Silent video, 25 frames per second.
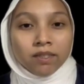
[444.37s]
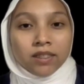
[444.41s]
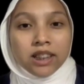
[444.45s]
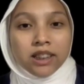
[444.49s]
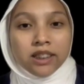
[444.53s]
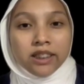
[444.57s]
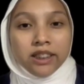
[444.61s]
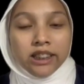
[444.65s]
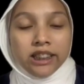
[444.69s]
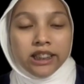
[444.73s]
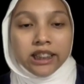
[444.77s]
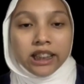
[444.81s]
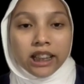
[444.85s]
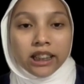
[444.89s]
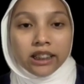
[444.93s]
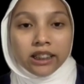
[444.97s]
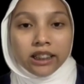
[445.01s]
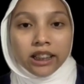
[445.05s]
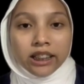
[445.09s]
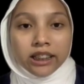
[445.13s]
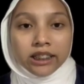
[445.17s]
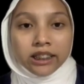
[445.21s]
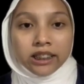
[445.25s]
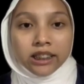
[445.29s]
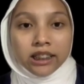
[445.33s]
Reject
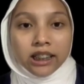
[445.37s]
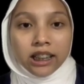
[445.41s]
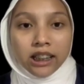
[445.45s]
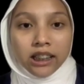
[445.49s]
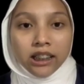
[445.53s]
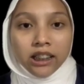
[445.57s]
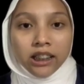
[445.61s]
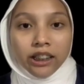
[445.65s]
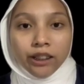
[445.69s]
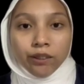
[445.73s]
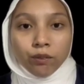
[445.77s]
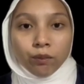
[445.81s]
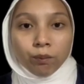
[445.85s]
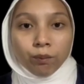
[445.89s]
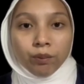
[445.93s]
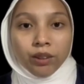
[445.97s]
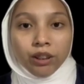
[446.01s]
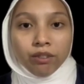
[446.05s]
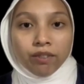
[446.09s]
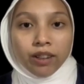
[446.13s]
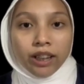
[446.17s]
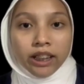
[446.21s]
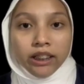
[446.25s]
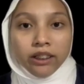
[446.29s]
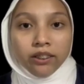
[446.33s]
H null if P
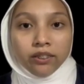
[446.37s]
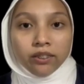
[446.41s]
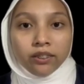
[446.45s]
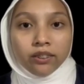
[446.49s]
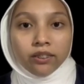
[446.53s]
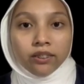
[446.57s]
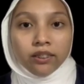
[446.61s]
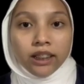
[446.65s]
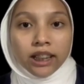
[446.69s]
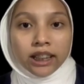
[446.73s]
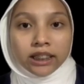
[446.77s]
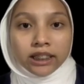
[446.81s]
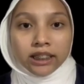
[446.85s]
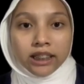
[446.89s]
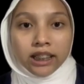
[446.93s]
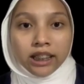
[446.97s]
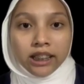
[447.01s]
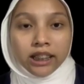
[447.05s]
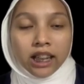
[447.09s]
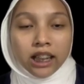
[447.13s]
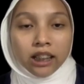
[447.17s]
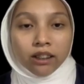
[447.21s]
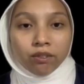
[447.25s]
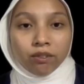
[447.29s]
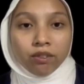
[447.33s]
value less than
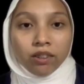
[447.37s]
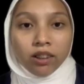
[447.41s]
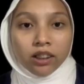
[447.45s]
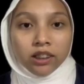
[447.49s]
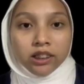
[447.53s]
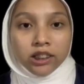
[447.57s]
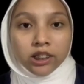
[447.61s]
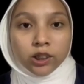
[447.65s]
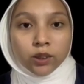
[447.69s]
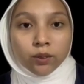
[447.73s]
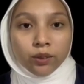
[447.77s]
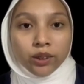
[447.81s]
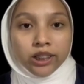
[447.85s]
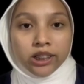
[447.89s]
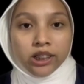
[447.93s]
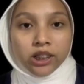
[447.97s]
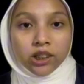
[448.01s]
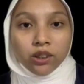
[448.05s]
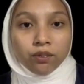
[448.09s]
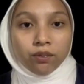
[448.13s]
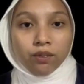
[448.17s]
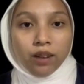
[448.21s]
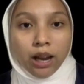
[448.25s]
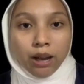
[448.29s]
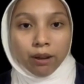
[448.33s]
alpha
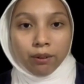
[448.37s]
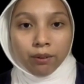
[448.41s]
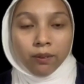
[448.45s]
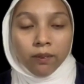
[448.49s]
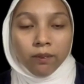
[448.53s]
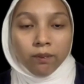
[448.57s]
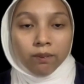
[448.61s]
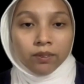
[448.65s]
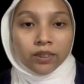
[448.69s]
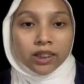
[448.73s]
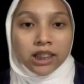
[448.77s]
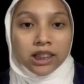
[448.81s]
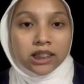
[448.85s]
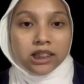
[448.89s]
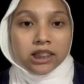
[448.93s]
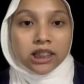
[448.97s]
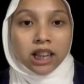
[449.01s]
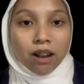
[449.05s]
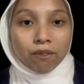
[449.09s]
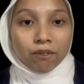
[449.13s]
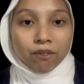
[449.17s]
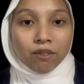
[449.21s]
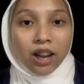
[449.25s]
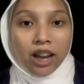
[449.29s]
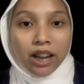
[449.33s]
0.05.
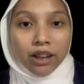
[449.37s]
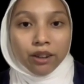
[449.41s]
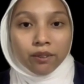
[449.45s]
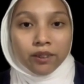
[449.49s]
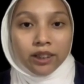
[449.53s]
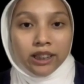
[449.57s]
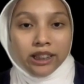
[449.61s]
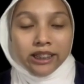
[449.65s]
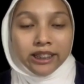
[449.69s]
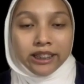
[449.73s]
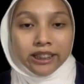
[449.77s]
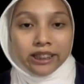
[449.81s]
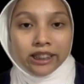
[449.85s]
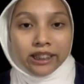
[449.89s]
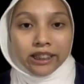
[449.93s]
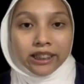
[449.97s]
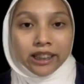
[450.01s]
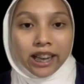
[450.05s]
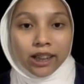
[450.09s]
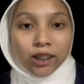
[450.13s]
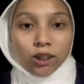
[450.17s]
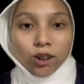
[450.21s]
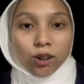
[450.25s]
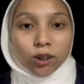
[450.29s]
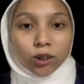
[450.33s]
Step 5, decision
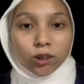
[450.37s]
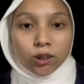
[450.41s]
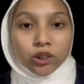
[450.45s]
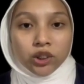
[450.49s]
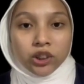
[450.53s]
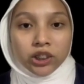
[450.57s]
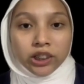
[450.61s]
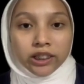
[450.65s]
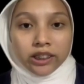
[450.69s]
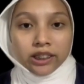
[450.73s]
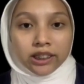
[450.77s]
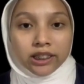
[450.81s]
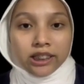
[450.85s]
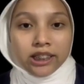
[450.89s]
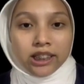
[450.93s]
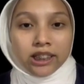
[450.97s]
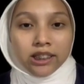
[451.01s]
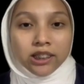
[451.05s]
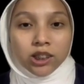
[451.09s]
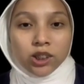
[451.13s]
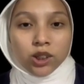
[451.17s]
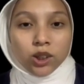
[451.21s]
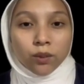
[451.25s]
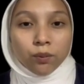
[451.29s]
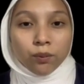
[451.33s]
and conclusion. Since
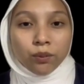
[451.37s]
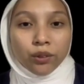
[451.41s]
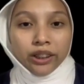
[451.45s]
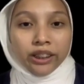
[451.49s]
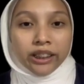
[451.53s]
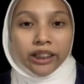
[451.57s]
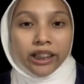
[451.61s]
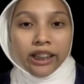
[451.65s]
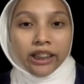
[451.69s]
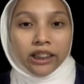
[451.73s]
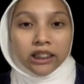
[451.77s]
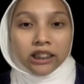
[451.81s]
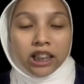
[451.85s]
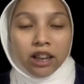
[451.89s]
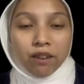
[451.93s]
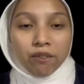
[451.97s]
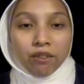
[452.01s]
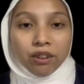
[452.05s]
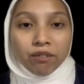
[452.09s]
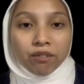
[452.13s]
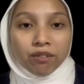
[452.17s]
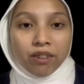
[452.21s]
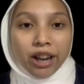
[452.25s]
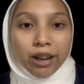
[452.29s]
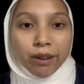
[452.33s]

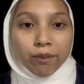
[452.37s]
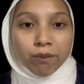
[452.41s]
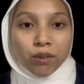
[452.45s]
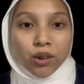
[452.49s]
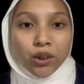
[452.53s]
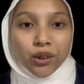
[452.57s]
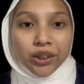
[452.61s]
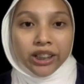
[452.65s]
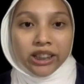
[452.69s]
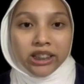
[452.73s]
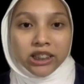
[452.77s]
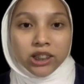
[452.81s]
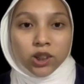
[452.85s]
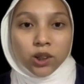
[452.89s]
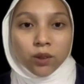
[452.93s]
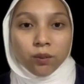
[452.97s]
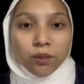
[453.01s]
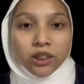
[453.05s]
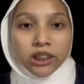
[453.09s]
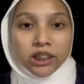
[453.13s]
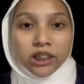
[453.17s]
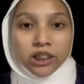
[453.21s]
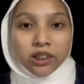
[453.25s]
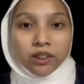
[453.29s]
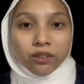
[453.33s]
0.875 more than
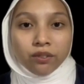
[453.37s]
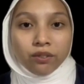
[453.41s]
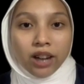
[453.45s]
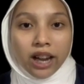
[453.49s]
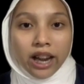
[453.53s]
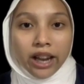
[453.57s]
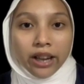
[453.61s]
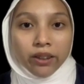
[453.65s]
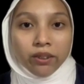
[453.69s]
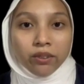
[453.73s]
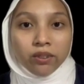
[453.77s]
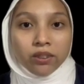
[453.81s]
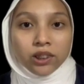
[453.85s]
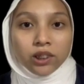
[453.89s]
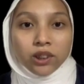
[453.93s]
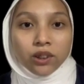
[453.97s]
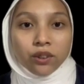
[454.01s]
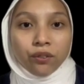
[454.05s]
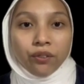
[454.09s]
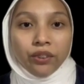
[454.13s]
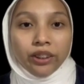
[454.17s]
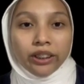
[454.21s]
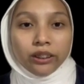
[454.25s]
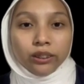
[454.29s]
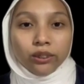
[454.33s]
0.05, so
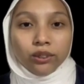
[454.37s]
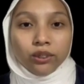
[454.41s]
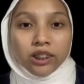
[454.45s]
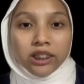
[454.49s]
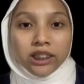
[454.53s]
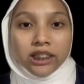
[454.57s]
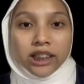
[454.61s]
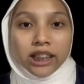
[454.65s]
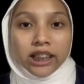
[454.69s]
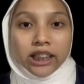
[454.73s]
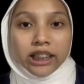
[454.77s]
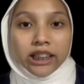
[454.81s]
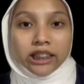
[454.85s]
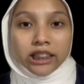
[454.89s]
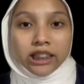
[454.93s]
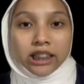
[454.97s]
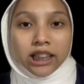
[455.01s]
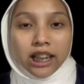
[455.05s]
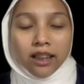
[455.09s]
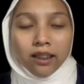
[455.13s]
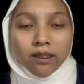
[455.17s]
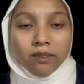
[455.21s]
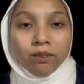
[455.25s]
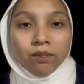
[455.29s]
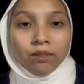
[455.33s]
fail to reject H
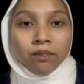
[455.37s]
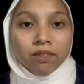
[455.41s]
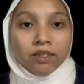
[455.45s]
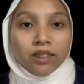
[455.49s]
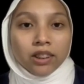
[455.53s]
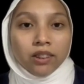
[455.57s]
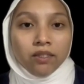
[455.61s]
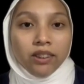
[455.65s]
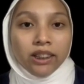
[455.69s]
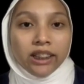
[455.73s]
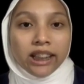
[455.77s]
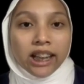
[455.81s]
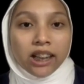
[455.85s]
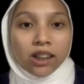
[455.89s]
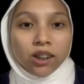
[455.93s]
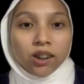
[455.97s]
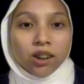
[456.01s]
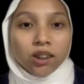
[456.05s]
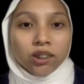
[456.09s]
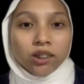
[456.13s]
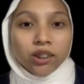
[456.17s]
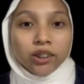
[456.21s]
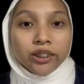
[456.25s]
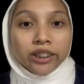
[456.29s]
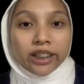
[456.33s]
null. We can
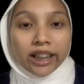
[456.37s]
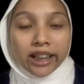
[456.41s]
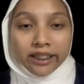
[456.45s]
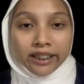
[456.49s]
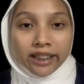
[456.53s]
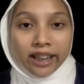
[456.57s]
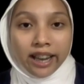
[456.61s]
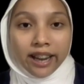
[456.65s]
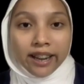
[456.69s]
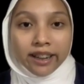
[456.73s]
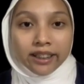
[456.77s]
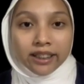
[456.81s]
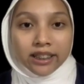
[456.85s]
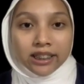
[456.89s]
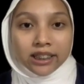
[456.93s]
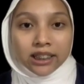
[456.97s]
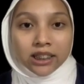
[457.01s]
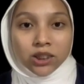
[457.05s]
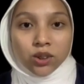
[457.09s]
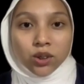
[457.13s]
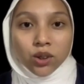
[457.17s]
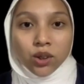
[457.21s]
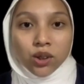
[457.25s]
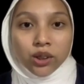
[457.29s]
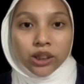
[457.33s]
conclude that there is
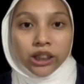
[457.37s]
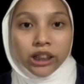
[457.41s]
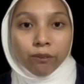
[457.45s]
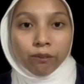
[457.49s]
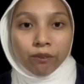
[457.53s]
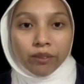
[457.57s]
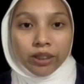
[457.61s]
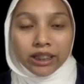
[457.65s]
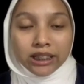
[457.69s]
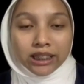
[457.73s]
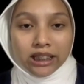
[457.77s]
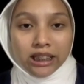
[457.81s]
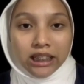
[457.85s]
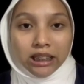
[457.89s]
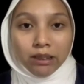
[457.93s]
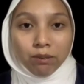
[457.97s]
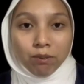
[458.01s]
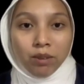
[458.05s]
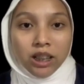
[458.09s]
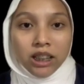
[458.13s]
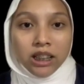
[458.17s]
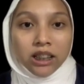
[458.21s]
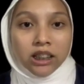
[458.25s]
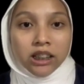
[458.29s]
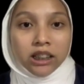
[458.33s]
no difference in
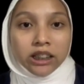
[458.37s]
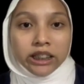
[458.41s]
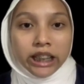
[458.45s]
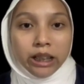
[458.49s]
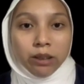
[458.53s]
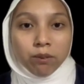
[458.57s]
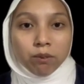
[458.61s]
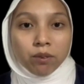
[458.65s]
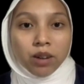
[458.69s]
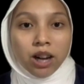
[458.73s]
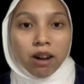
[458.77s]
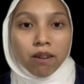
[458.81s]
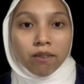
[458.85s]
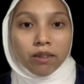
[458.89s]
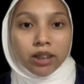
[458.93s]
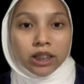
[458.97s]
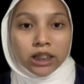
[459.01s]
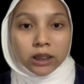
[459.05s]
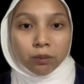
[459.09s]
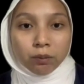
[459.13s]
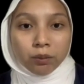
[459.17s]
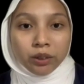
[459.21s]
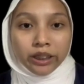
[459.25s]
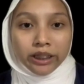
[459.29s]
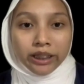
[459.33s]
mean sleep
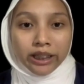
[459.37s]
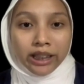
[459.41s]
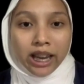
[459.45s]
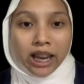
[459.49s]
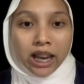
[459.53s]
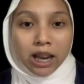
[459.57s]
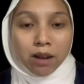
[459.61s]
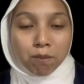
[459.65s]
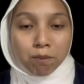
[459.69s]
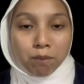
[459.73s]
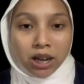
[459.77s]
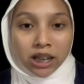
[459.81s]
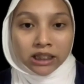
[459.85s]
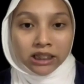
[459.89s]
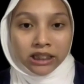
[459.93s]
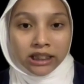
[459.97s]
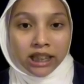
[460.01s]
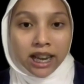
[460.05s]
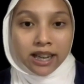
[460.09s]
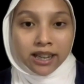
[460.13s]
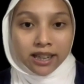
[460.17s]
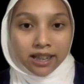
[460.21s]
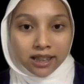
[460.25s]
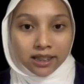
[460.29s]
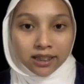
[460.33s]
hours per day among
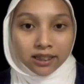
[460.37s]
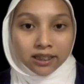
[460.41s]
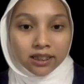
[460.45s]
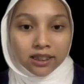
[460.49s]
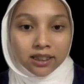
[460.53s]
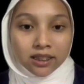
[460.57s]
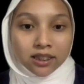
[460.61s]
genders.